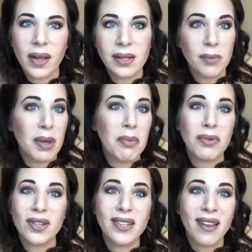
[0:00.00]
Some people
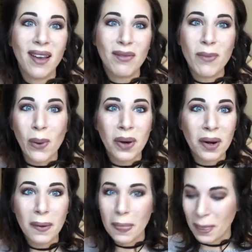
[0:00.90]
just love
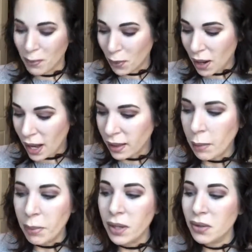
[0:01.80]
more more
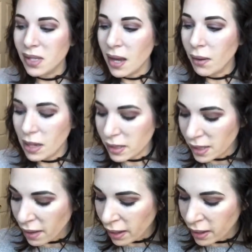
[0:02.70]
highlight. But you see how
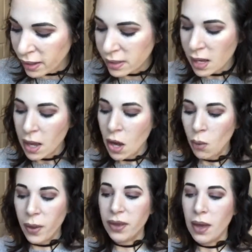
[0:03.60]
easy that is?
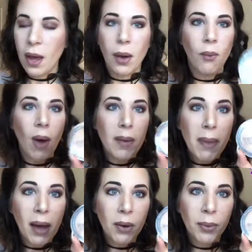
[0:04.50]
With one
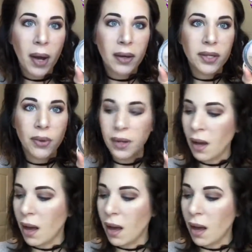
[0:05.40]
powder product, you can